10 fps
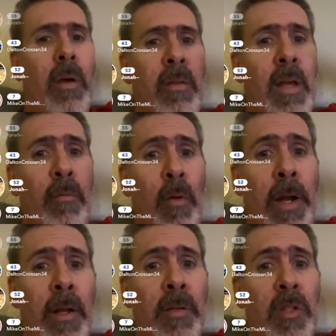They've
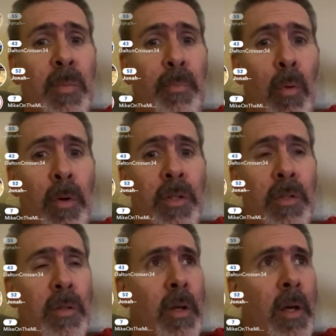rated
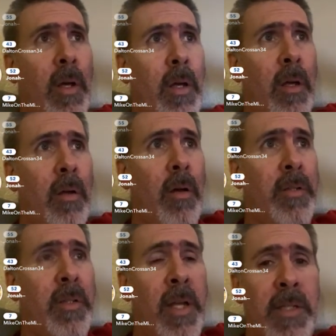sports
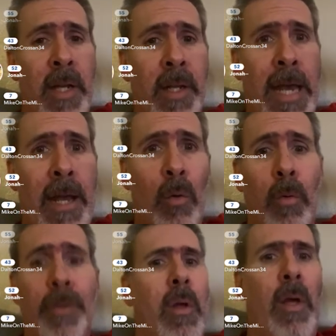in 10
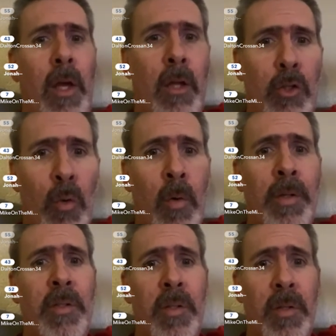categories.
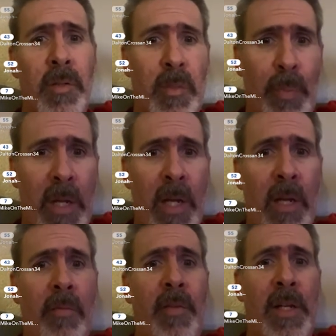Endurance,
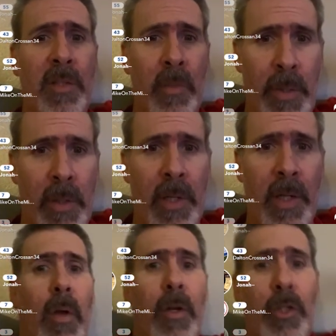speed,
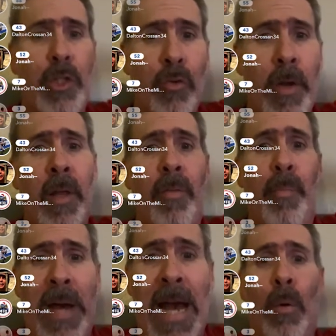flexibility, strength,
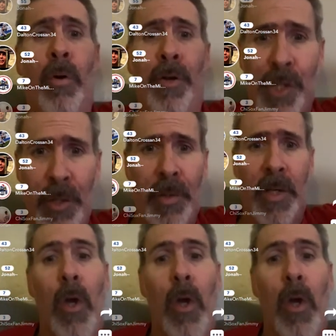power, agility,